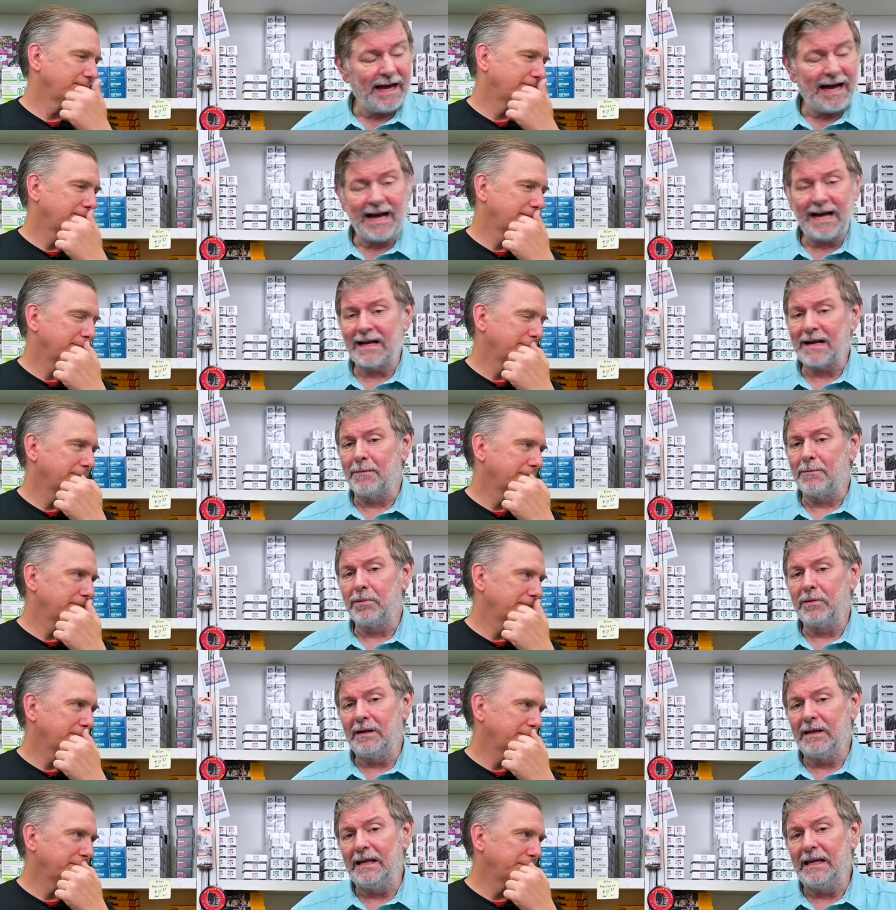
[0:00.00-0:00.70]
Speaker 1: I
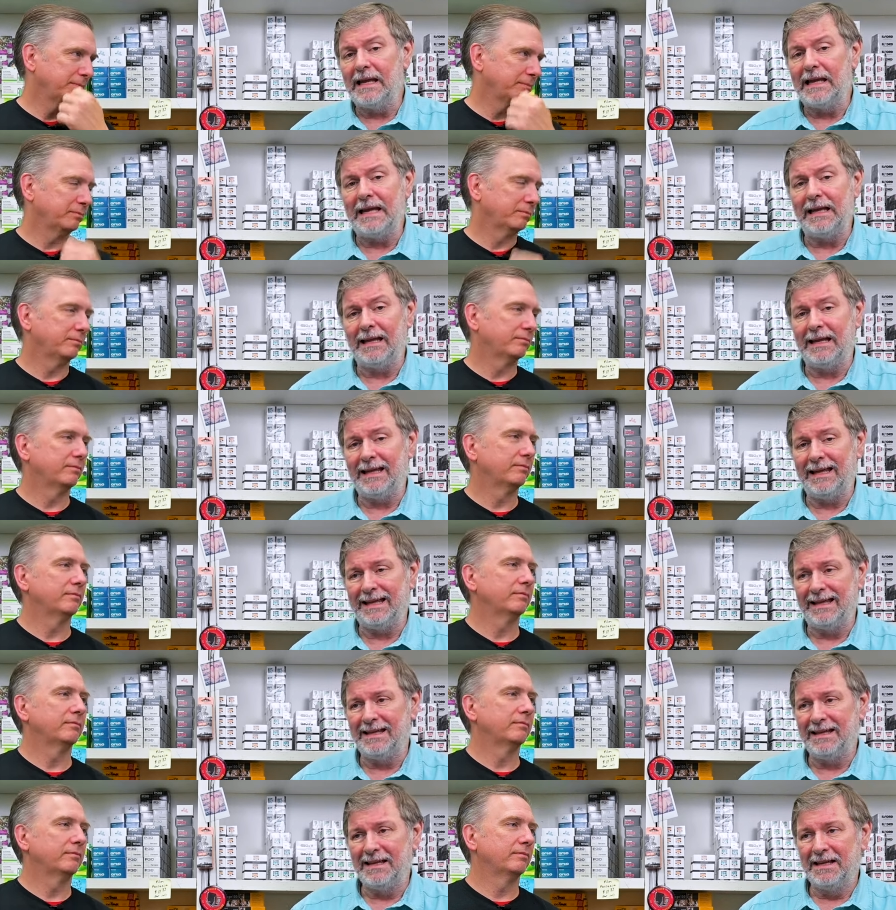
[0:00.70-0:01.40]

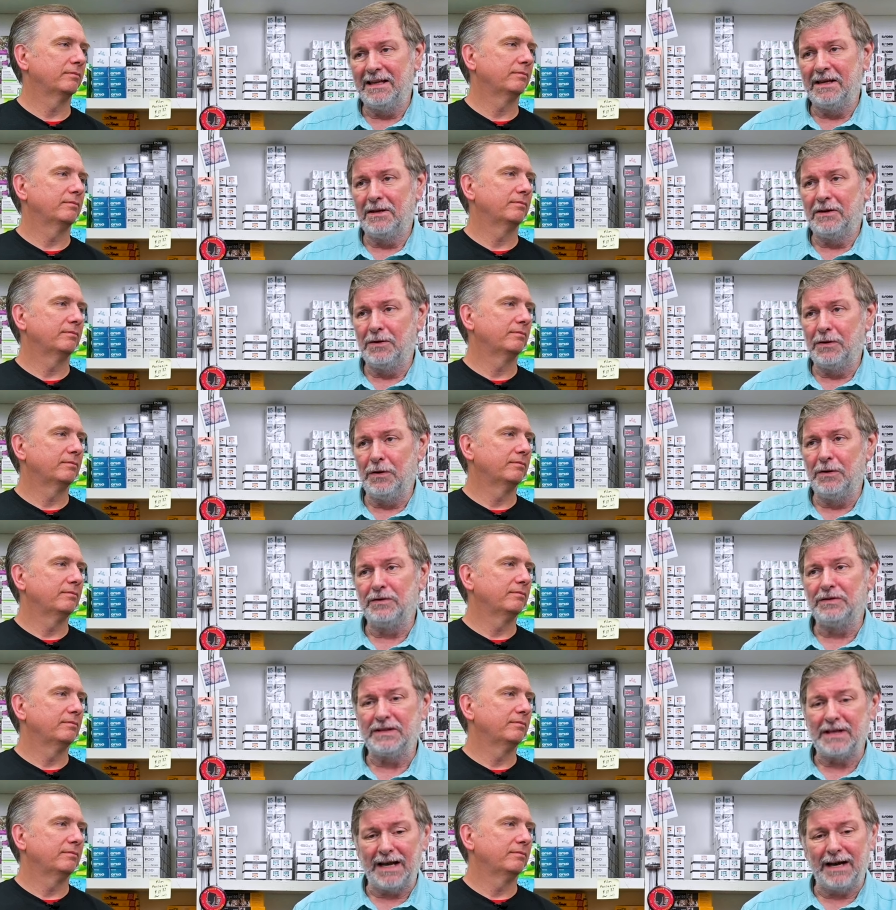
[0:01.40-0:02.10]
completely
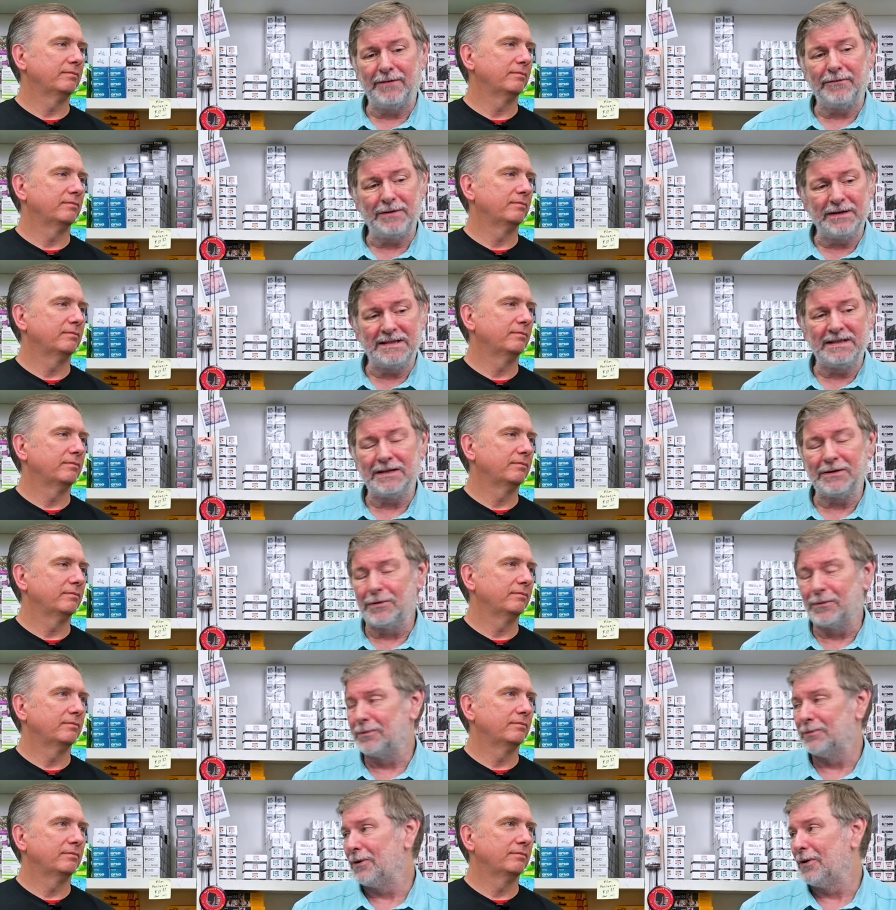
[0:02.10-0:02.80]
used every
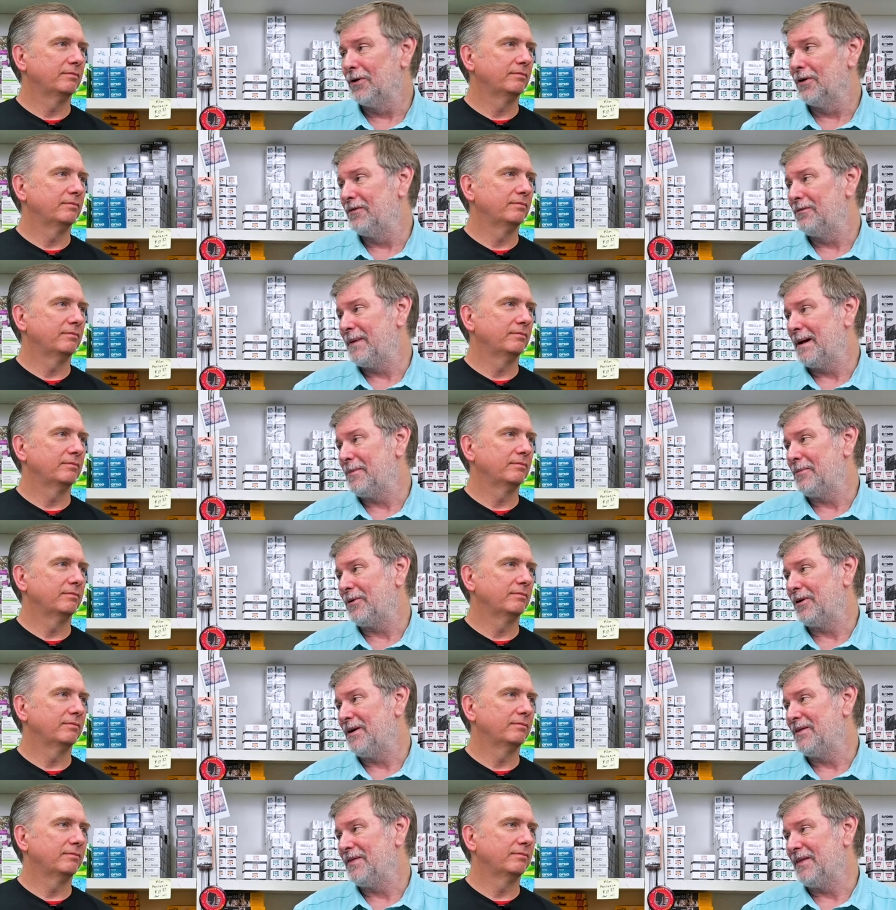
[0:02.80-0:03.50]
single roll of
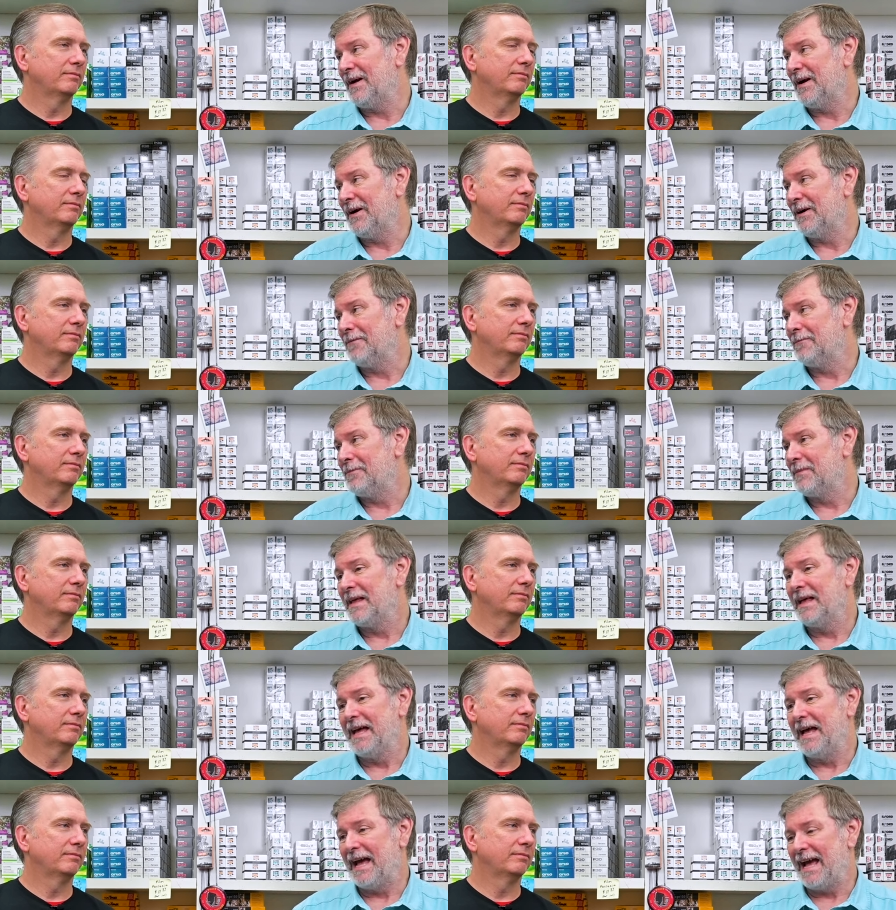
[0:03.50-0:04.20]
paper in there,
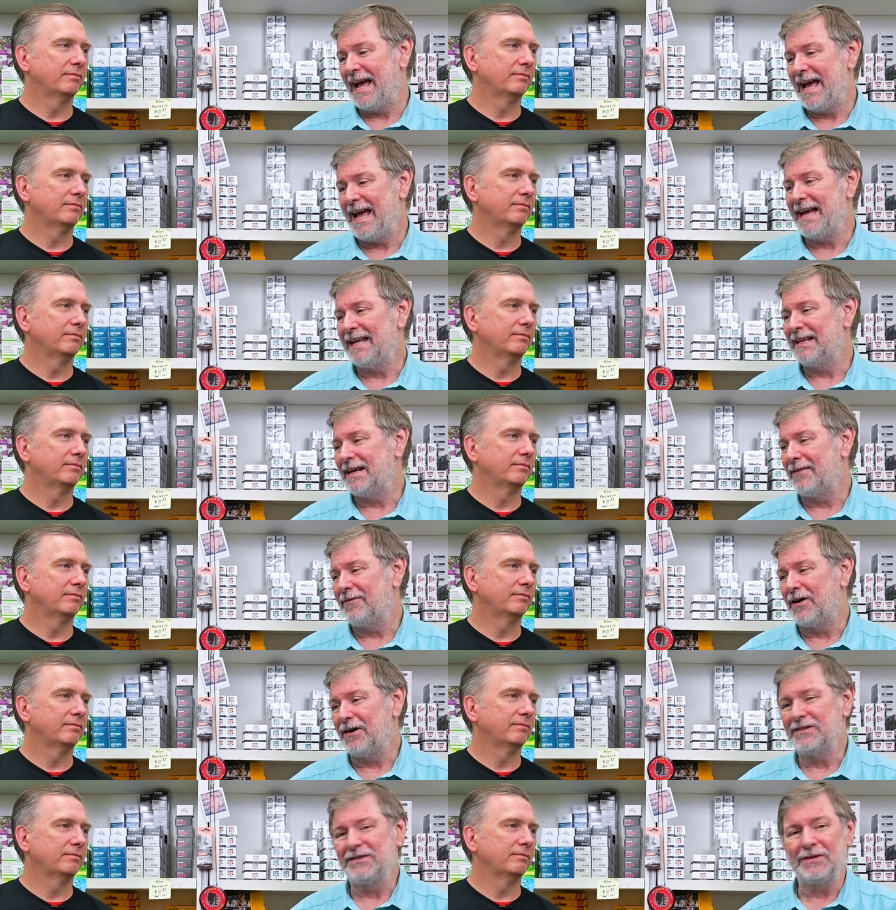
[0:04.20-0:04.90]
and
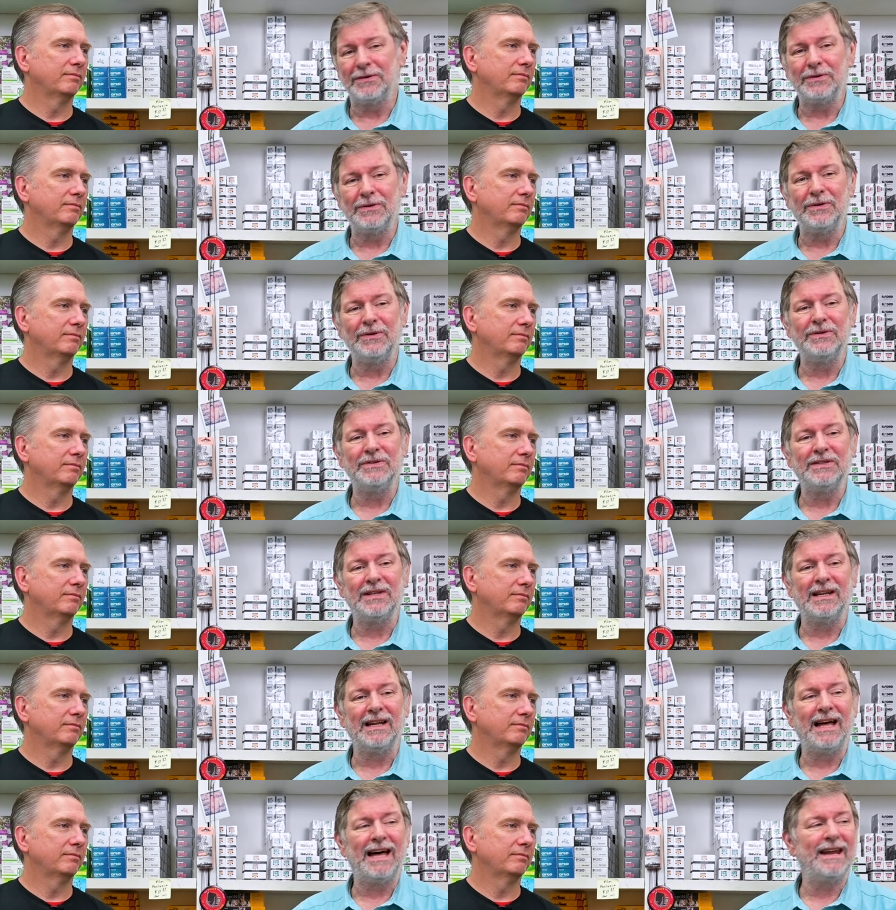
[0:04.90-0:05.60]
I've also
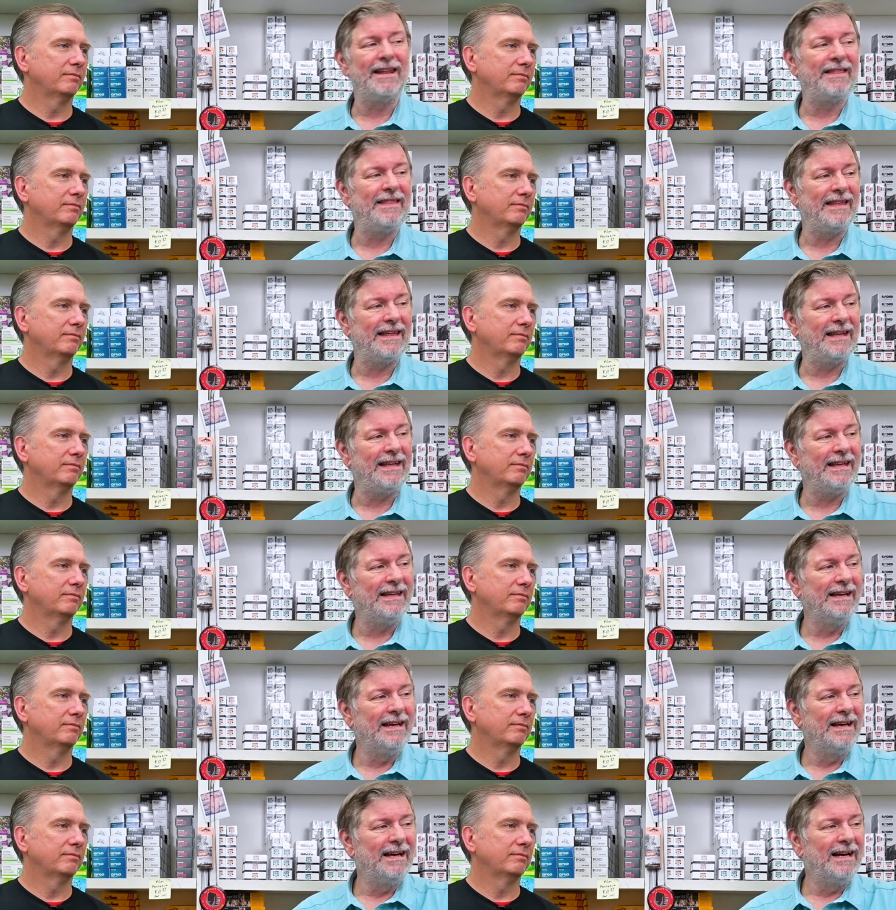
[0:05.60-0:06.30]
used a lot of
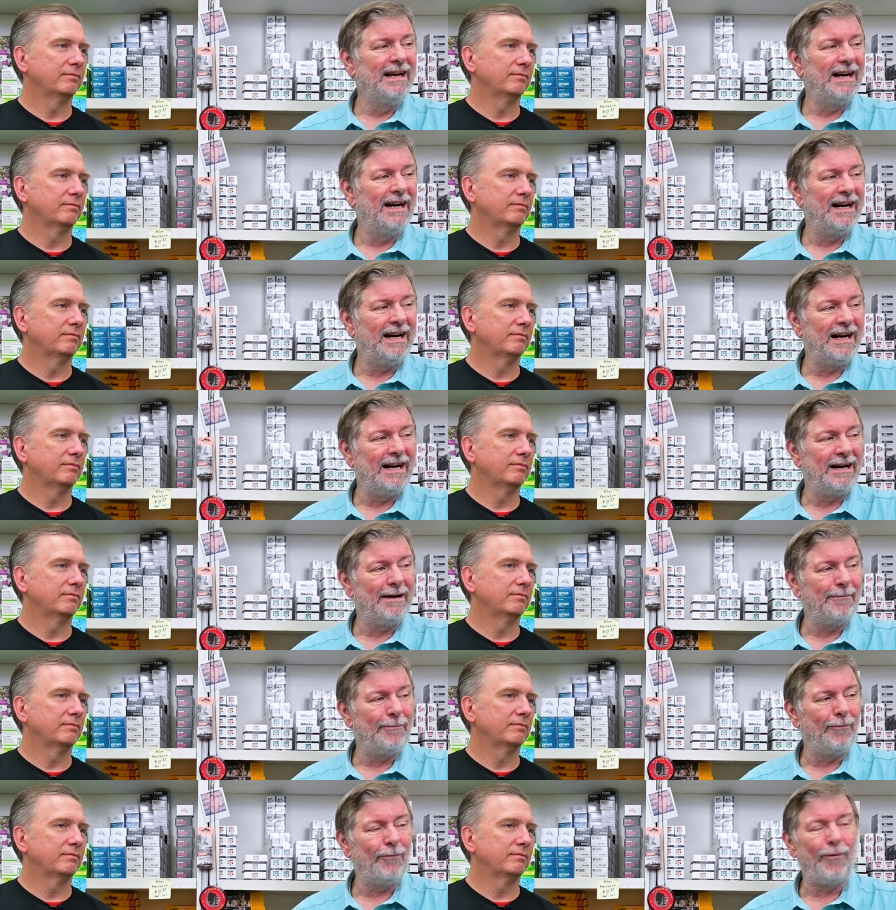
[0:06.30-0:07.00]
the.
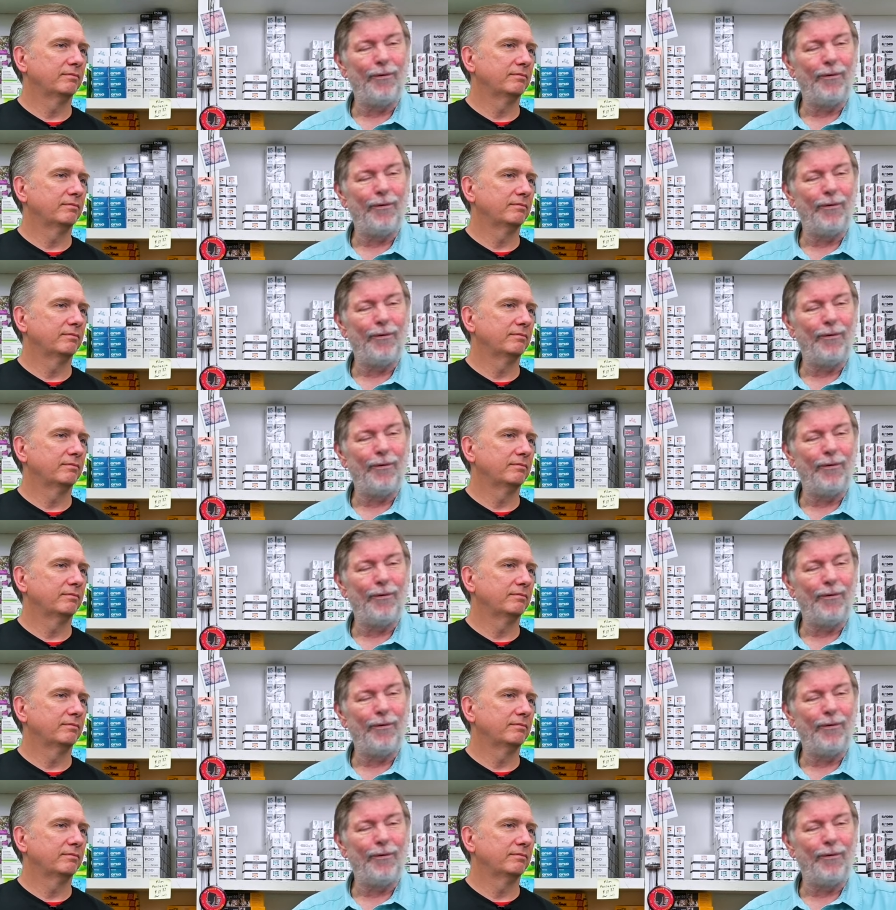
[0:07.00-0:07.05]
Um,